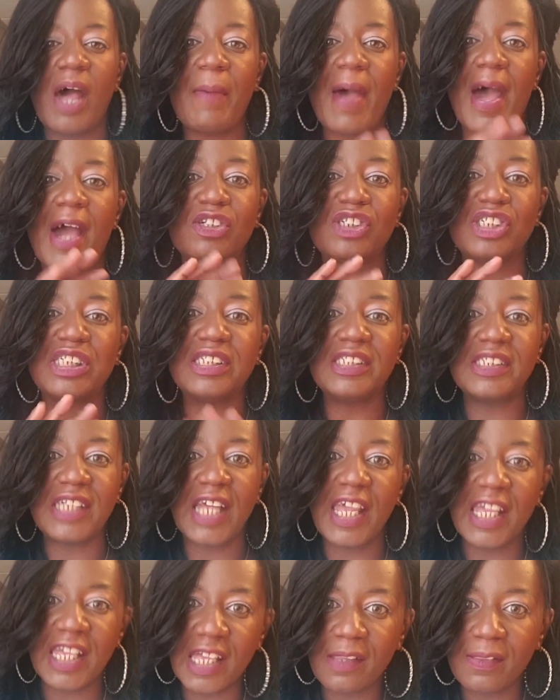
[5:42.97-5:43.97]
I'm actually
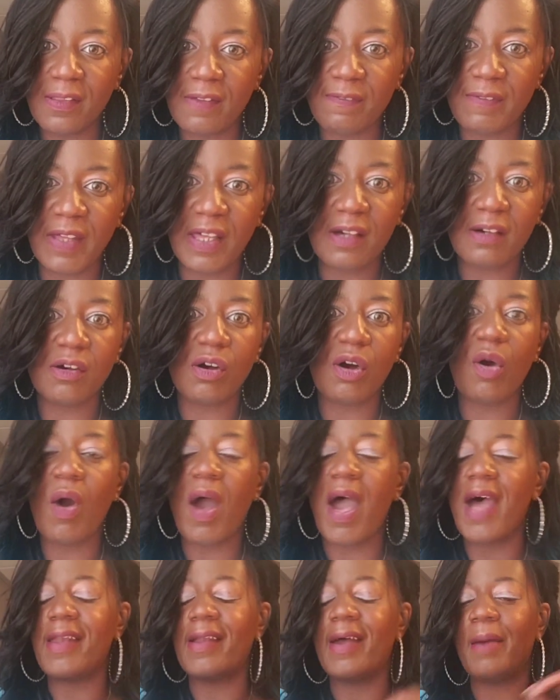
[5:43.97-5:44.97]
taking the
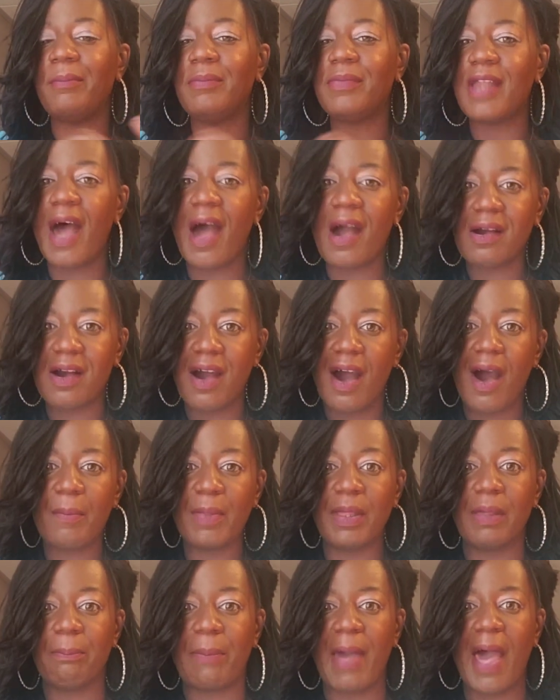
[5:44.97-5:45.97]
vehicle and I'm not
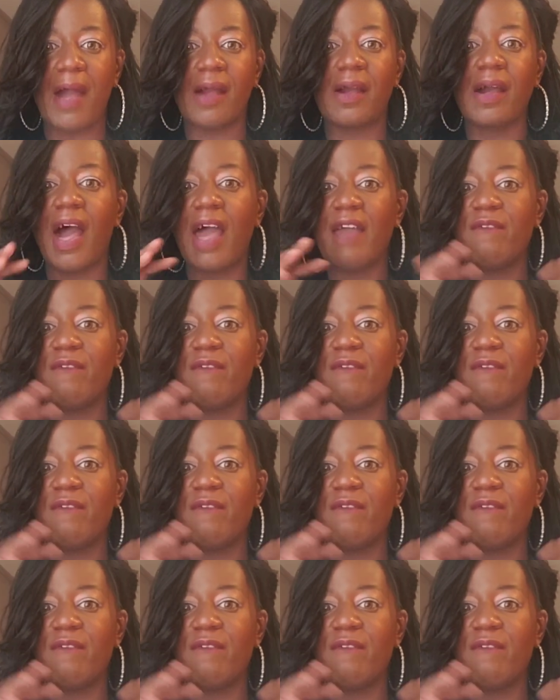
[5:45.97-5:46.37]
coming back.